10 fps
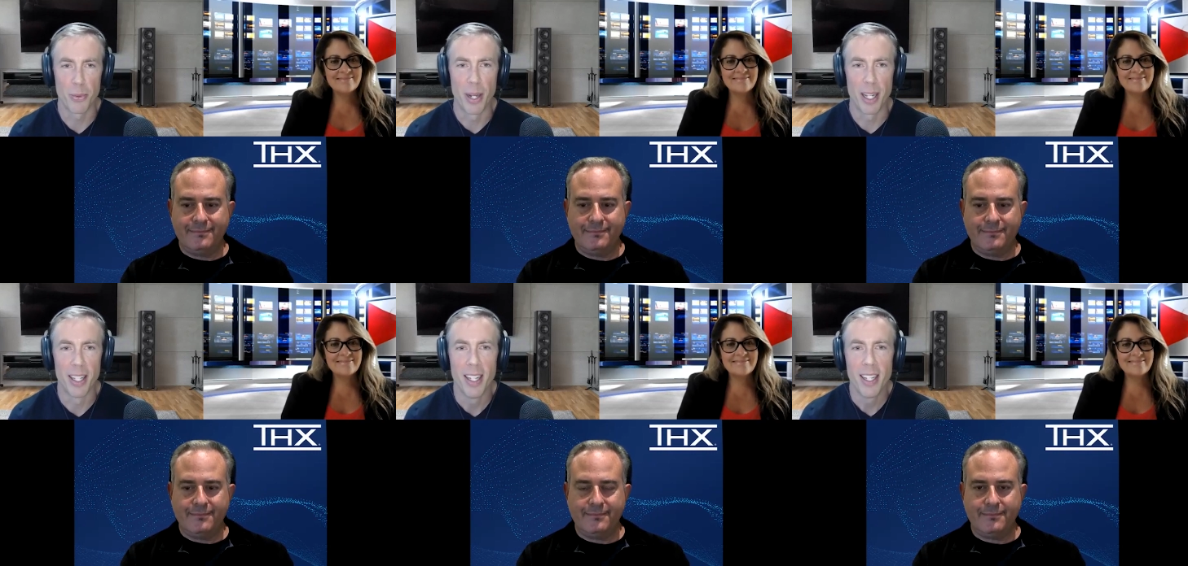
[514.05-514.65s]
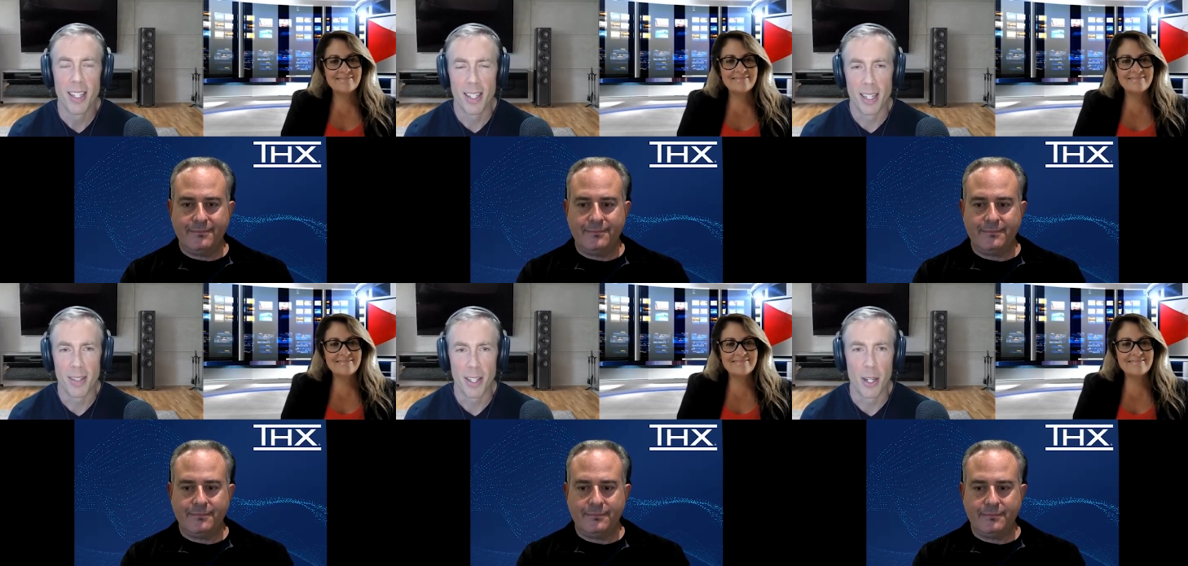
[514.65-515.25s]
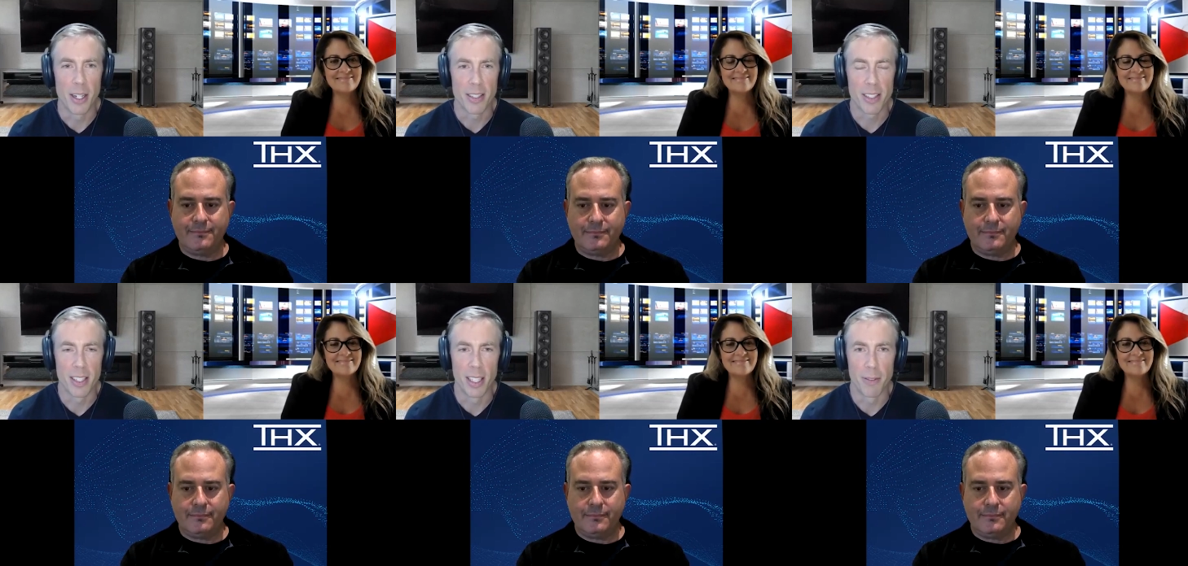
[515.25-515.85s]
Speaker 1: as well uh, that
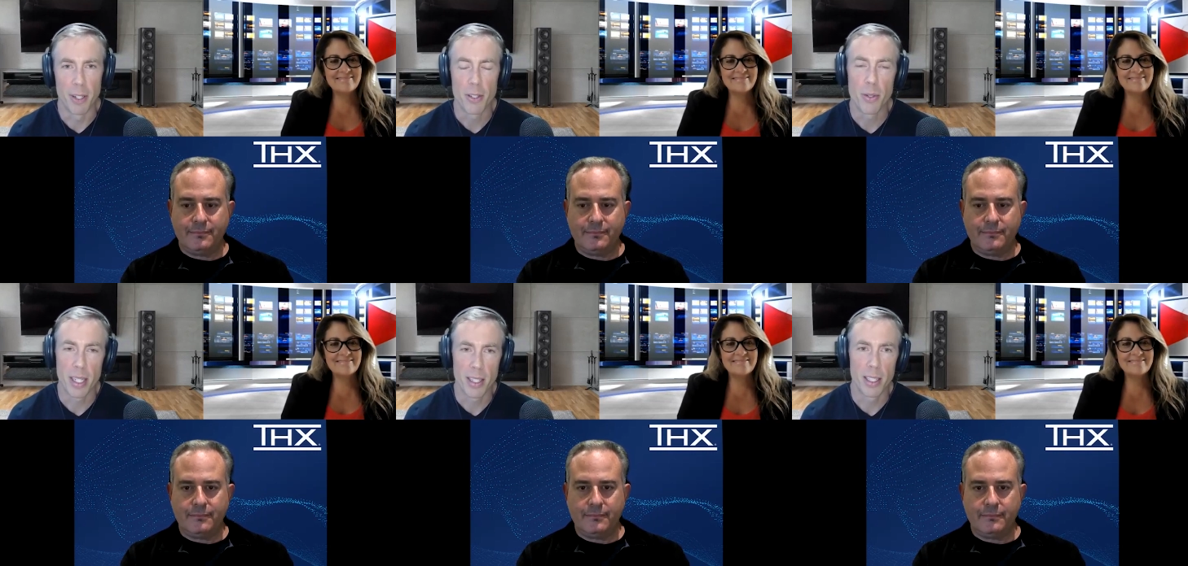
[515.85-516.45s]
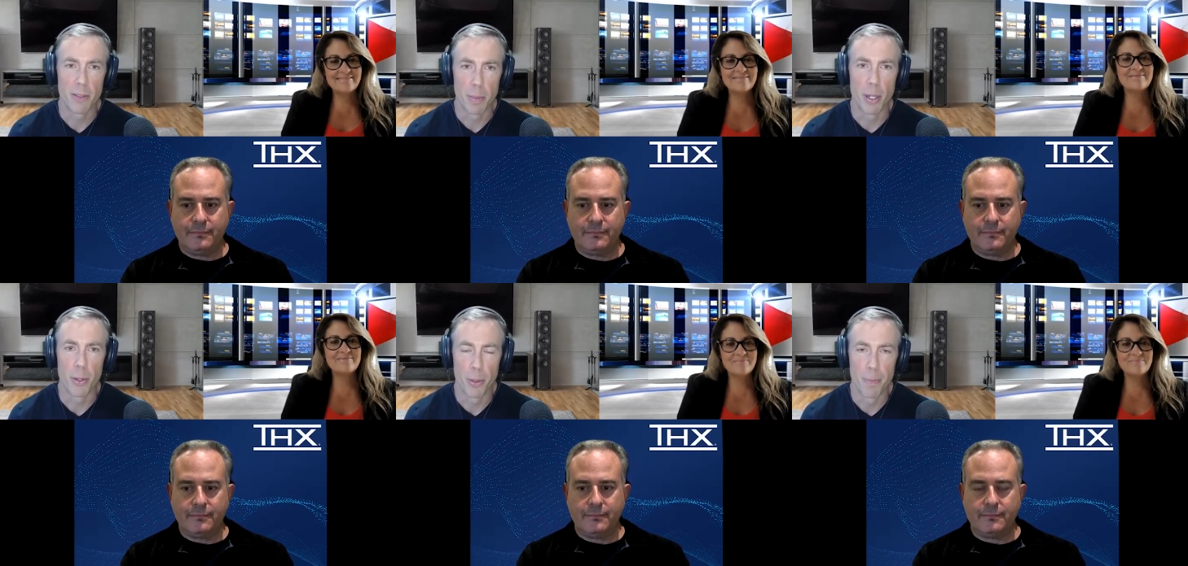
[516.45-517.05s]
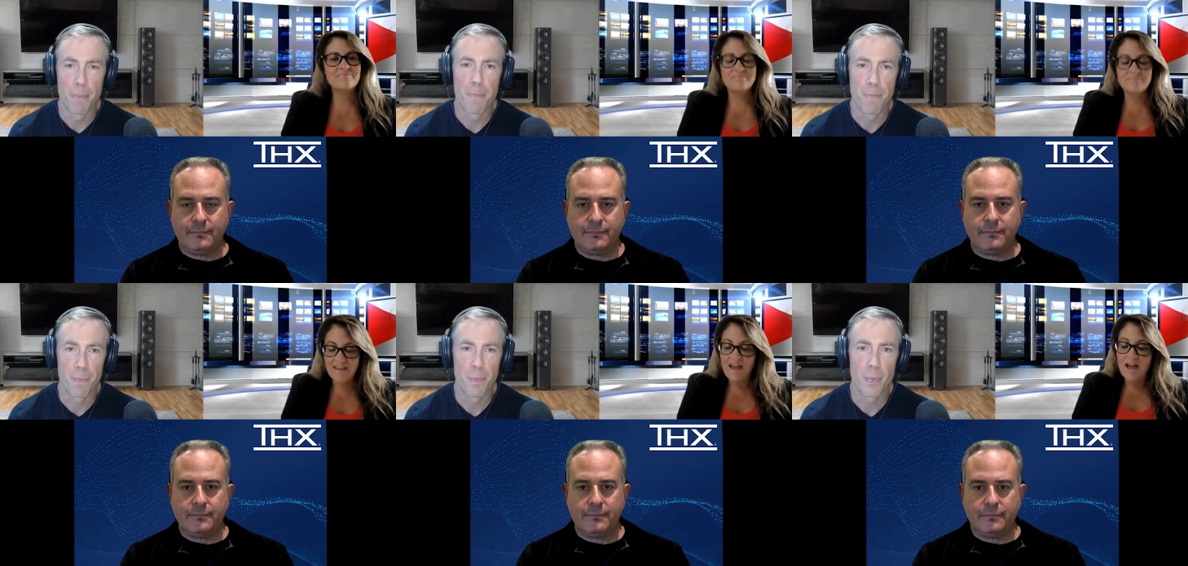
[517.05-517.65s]
onyx can deliver so it can deliver both
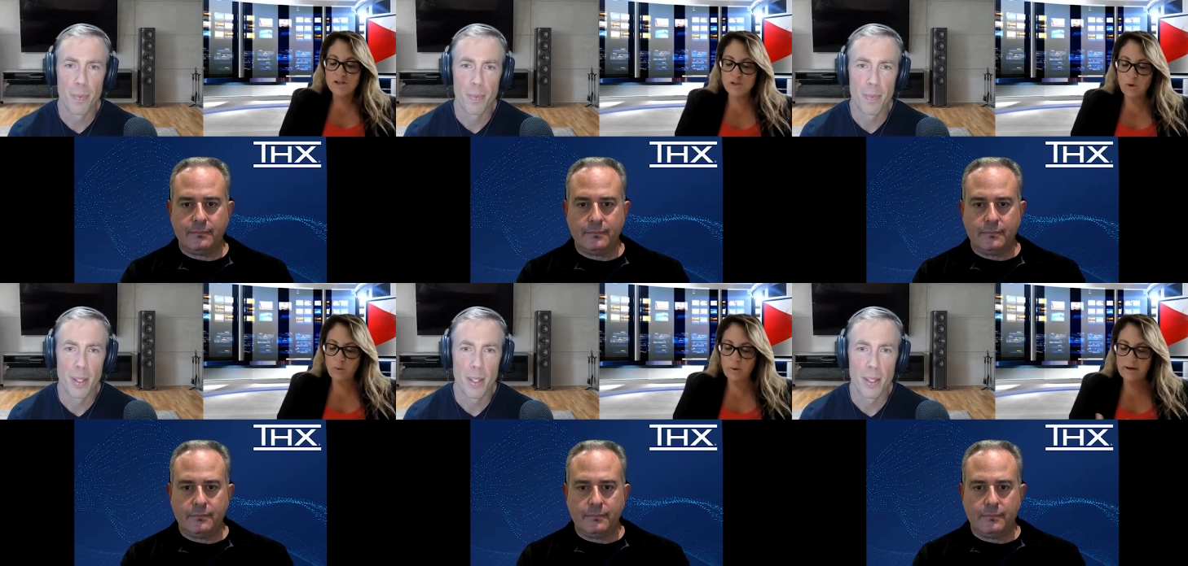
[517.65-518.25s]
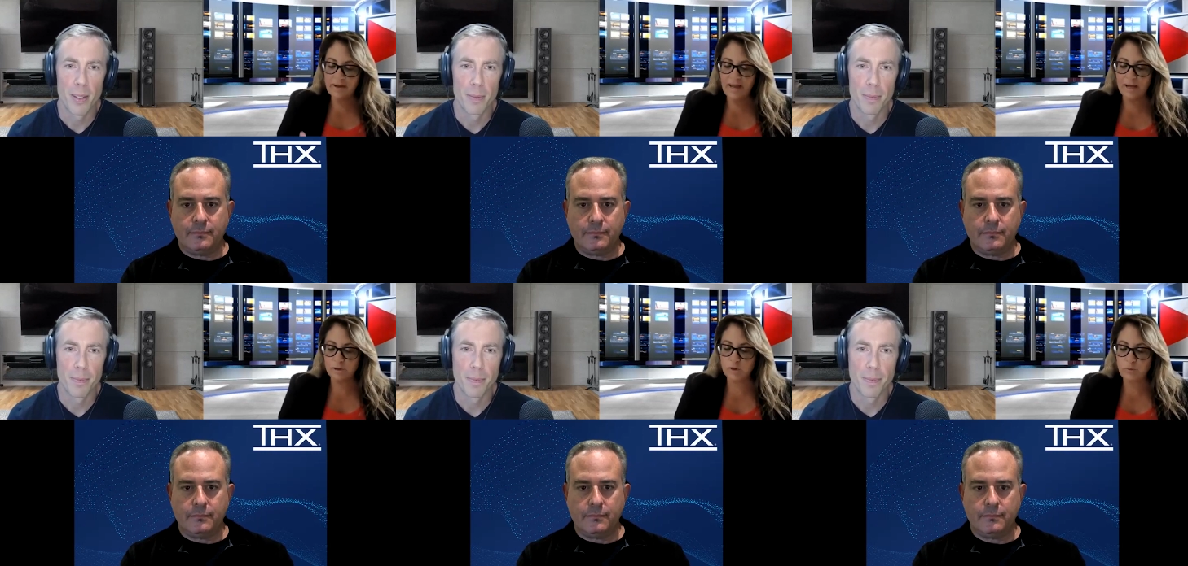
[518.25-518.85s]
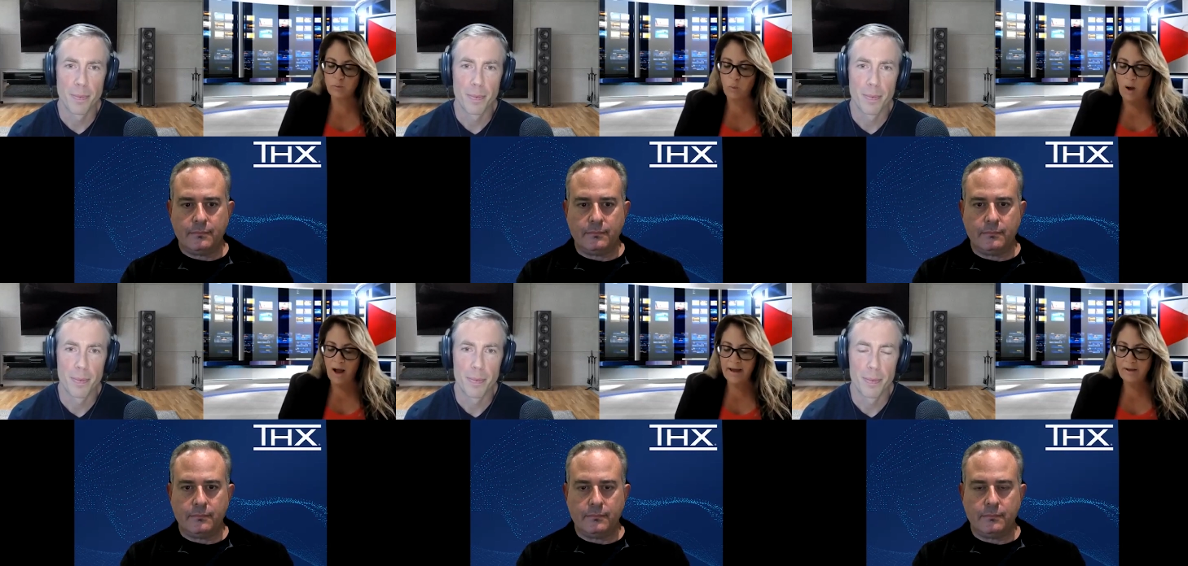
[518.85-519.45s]
Speaker 2: so
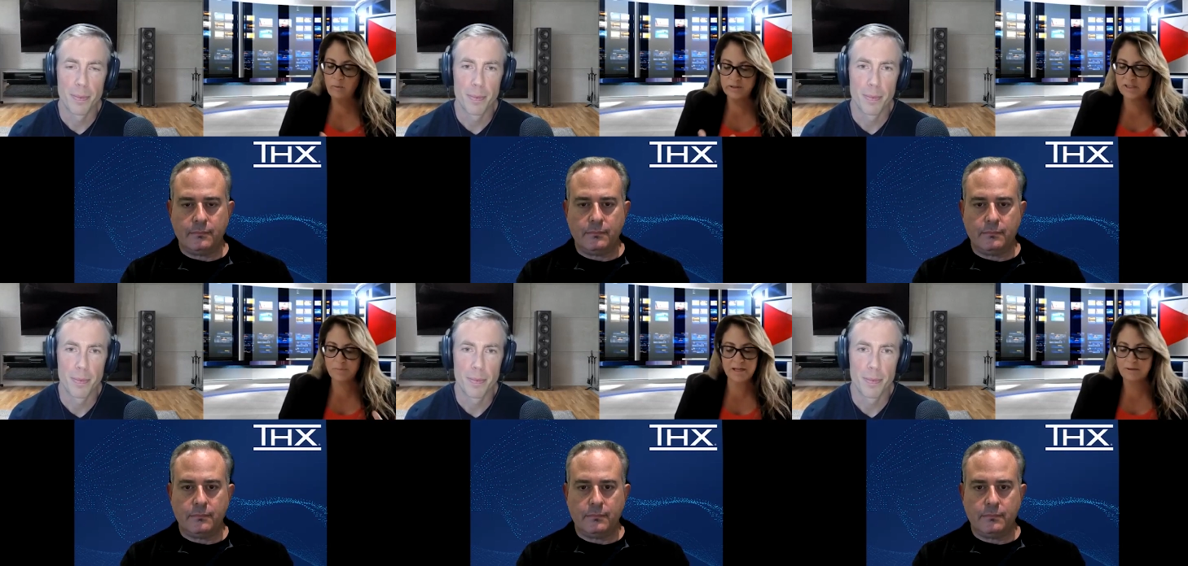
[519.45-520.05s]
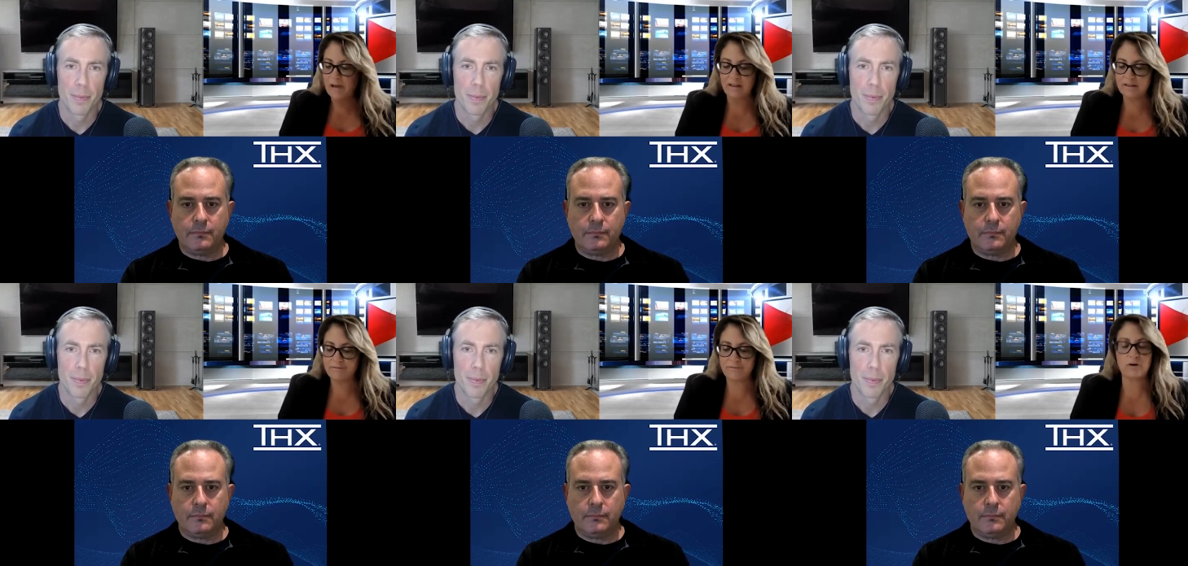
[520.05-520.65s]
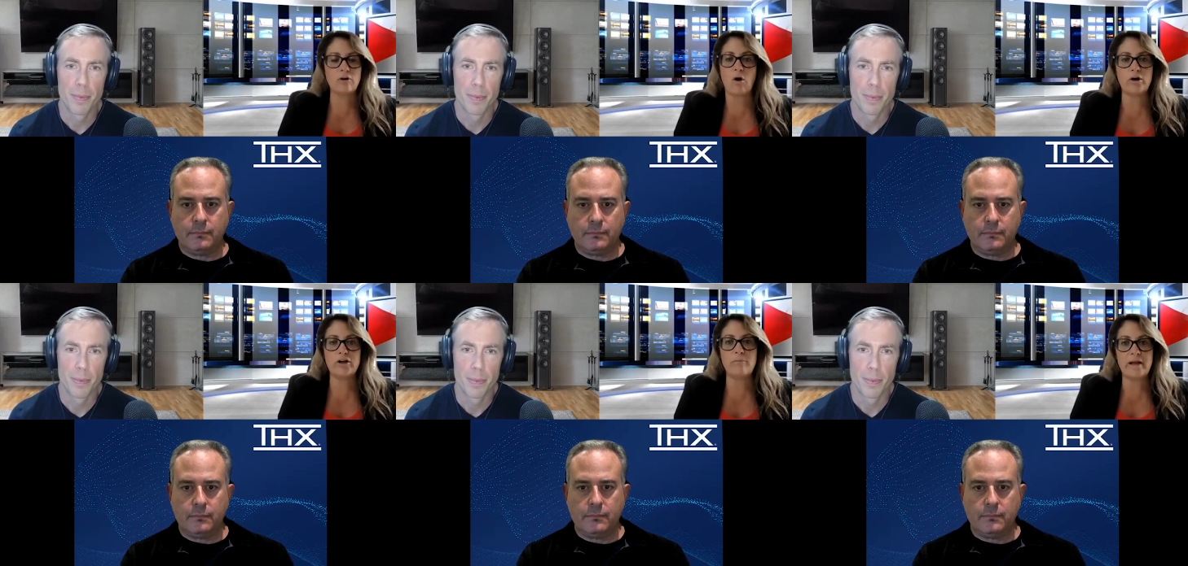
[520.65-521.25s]
Andrew, why would this be compelling
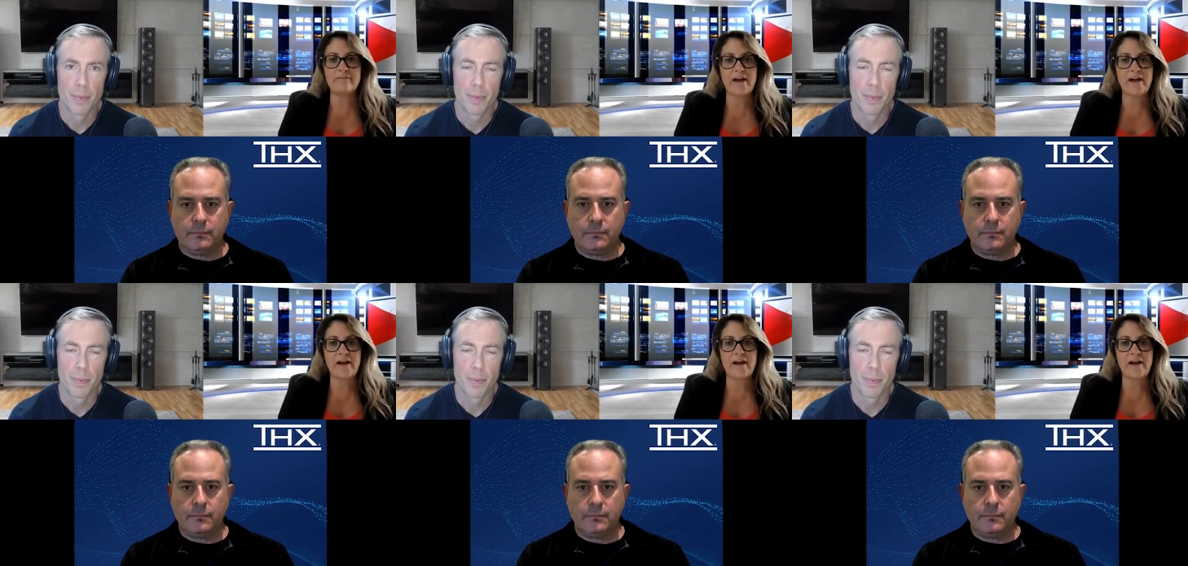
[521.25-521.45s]
for audio